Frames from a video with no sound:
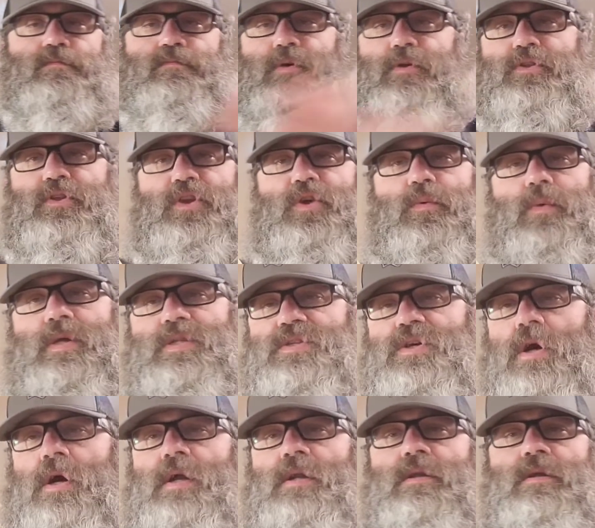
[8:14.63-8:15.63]
put the new ones
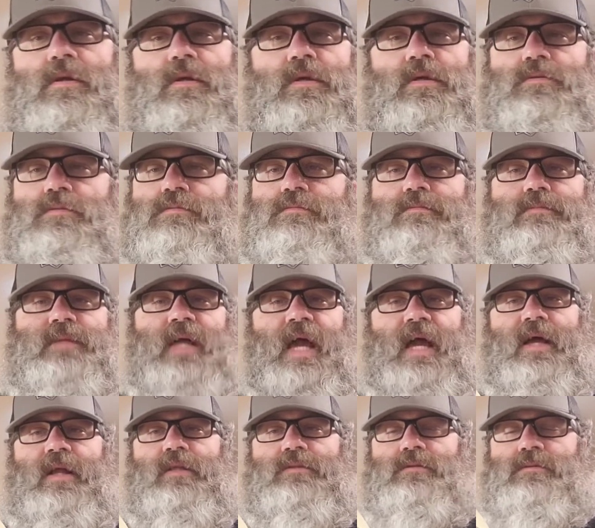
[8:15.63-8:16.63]
on,
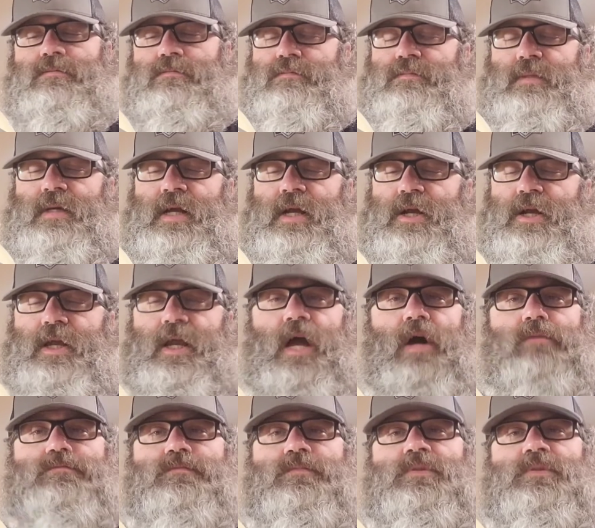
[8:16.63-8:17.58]
and here you go.